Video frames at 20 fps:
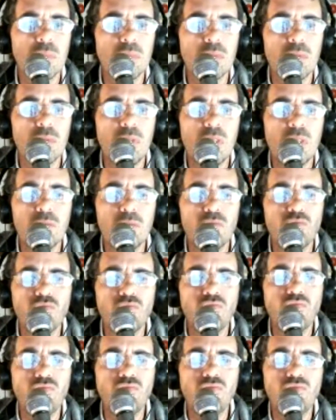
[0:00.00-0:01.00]
mm,
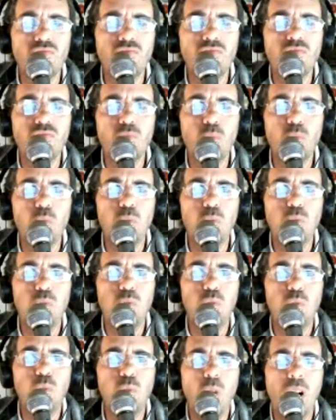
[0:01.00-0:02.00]
well,
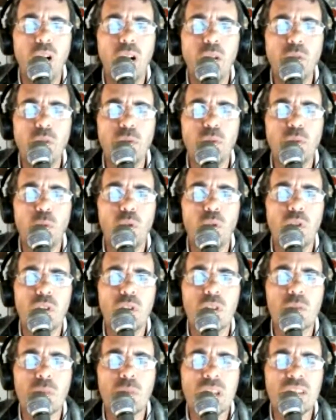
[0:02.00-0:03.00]
for
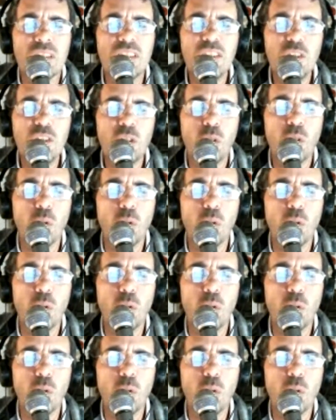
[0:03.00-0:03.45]
Discord,